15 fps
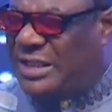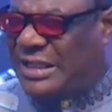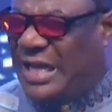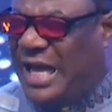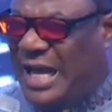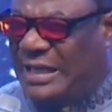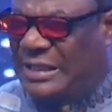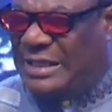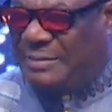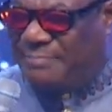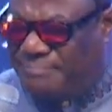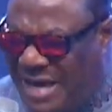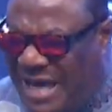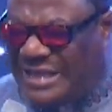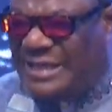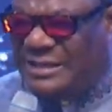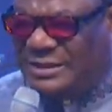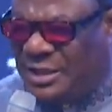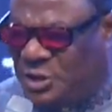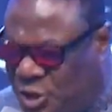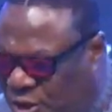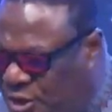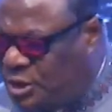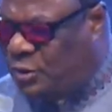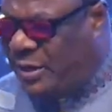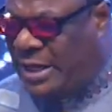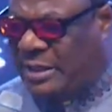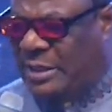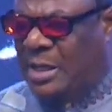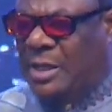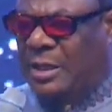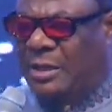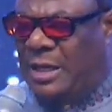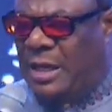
land, the mothers, the children, the